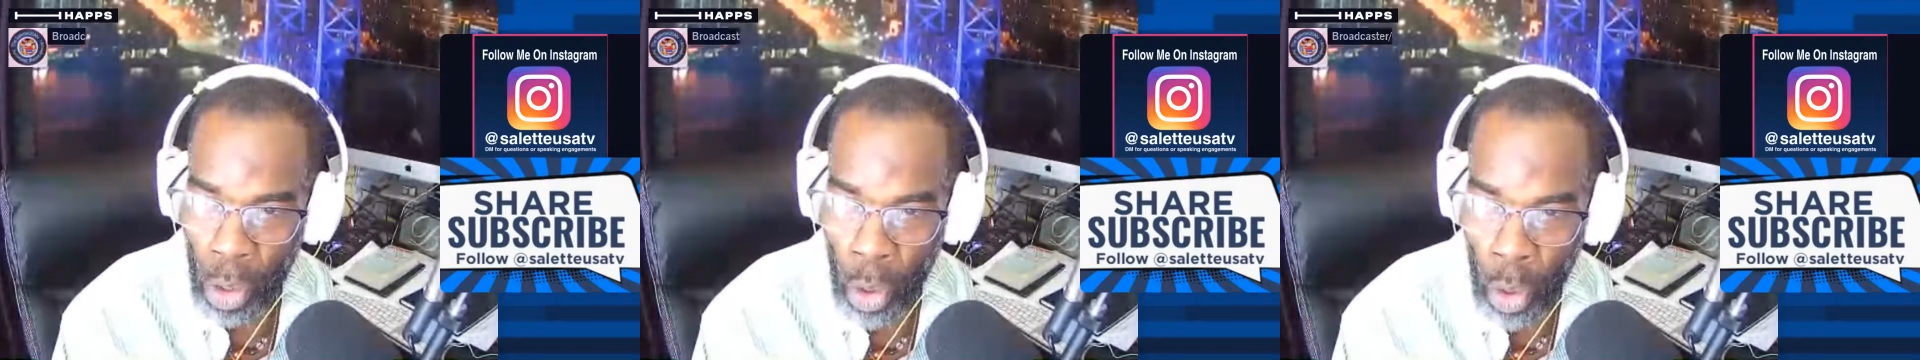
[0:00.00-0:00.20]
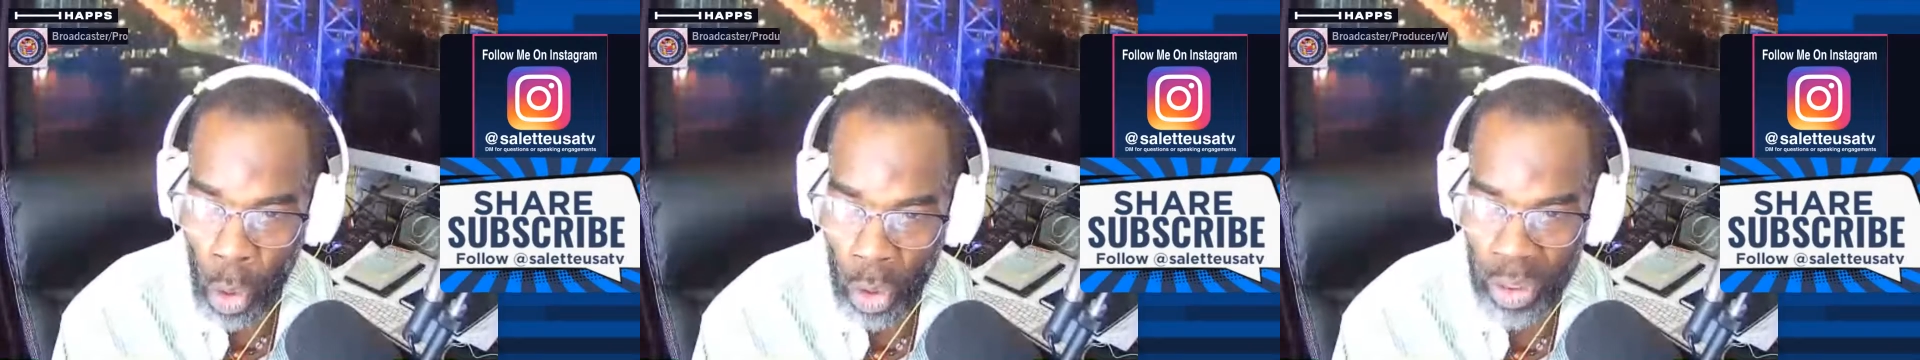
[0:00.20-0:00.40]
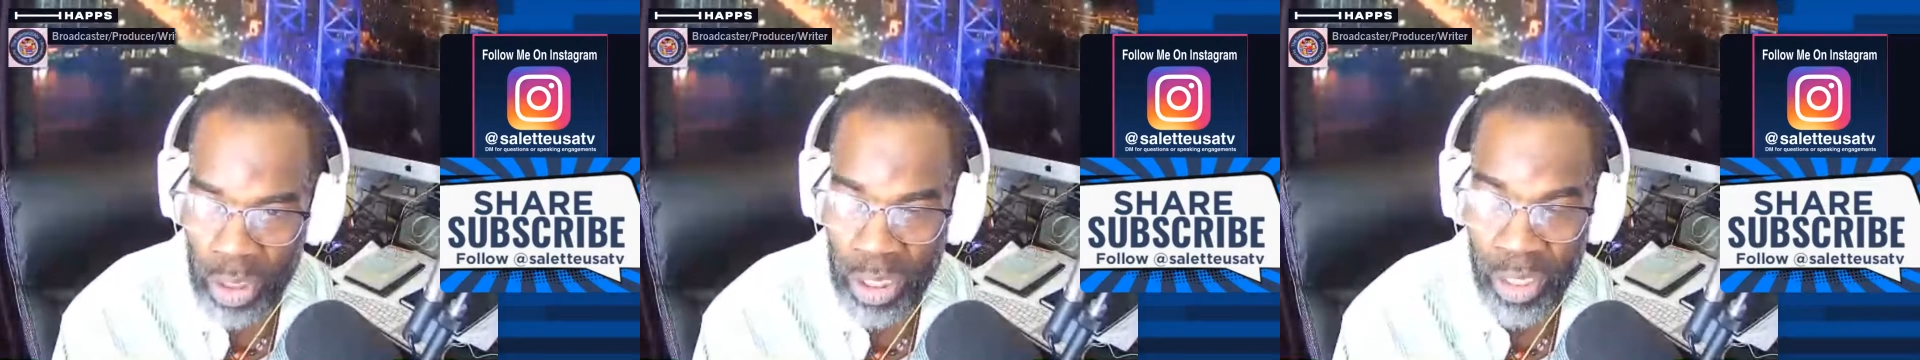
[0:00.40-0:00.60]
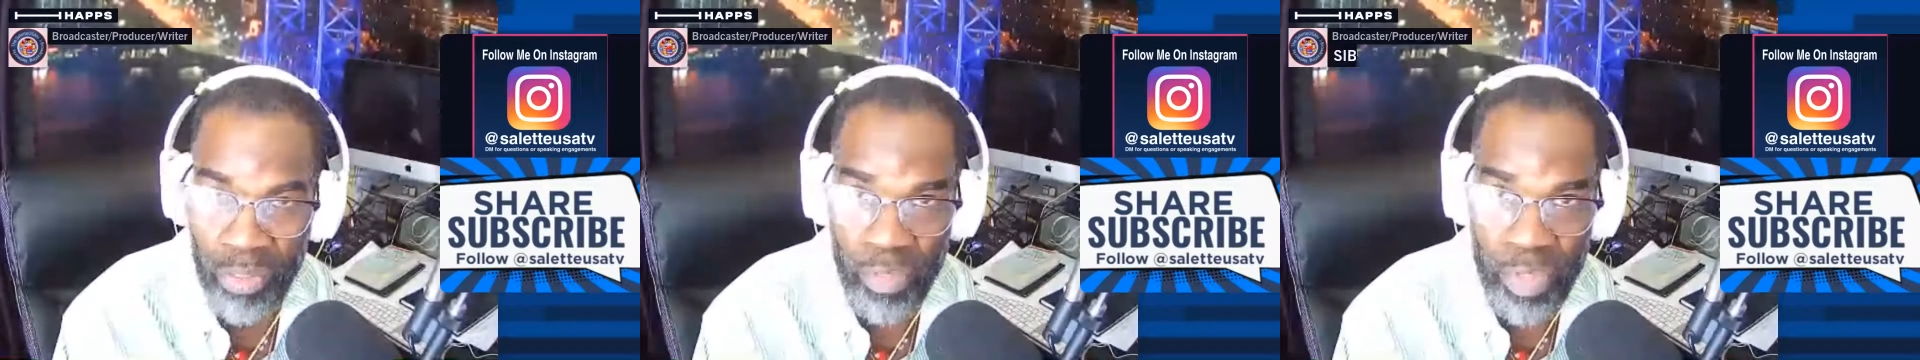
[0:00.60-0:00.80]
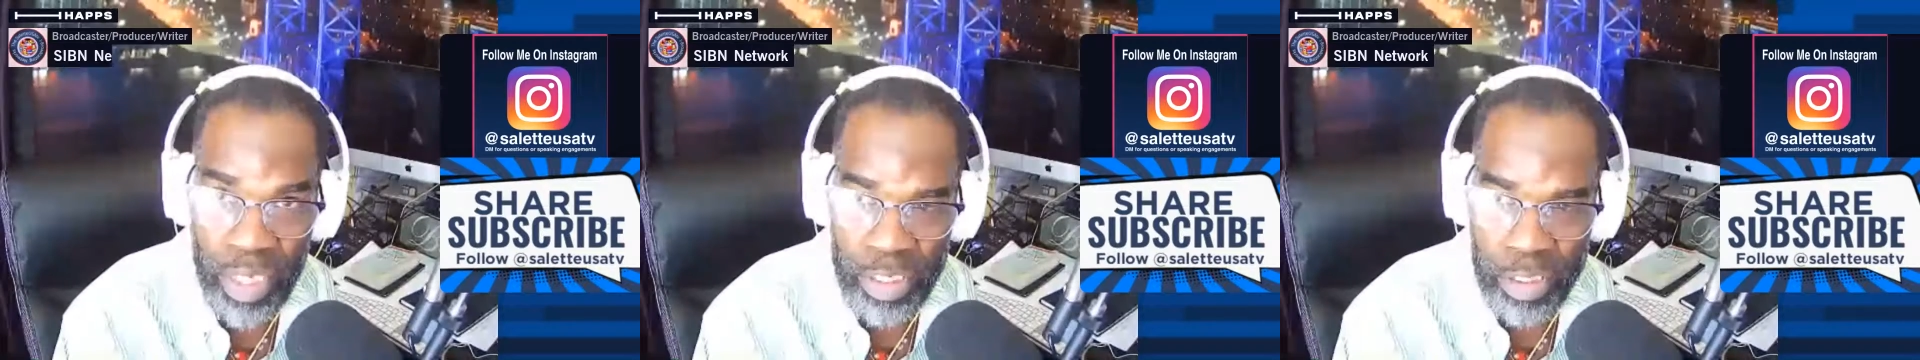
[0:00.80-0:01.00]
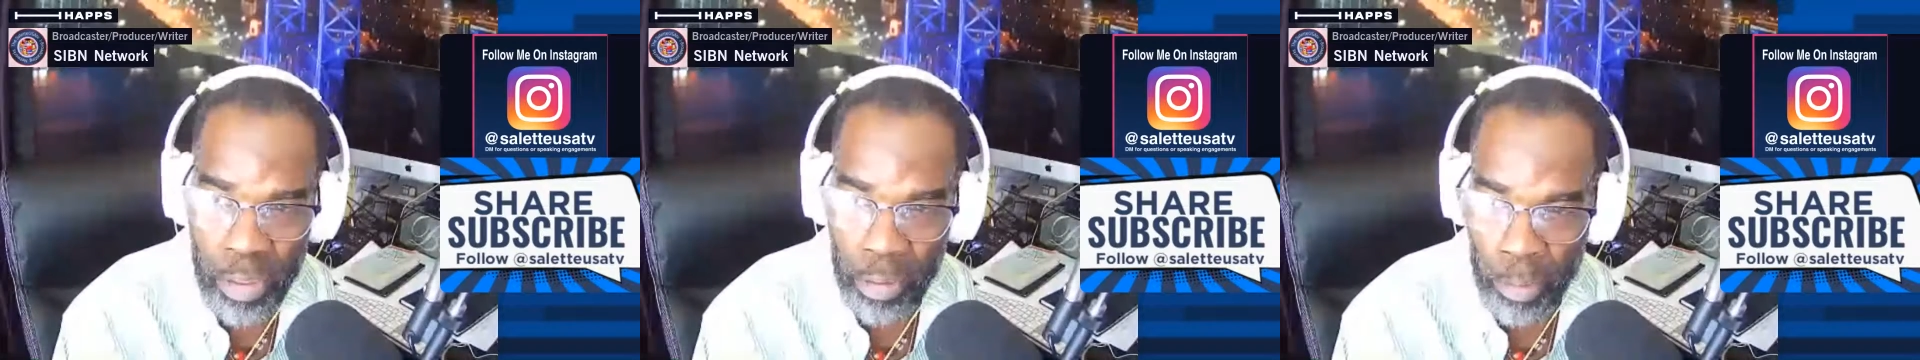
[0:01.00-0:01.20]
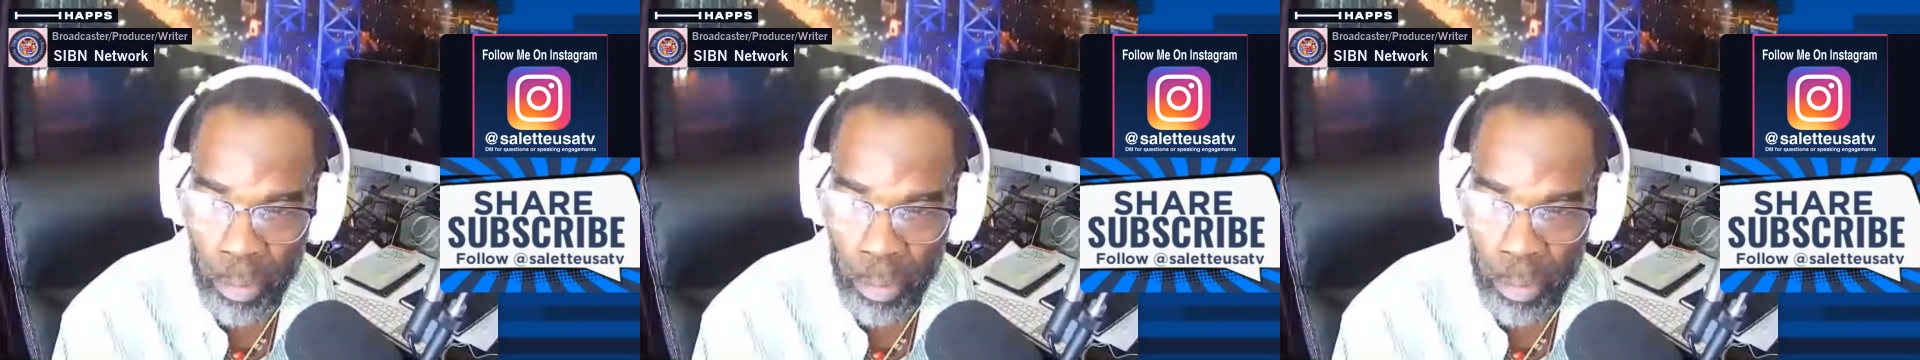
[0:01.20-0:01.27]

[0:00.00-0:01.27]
on this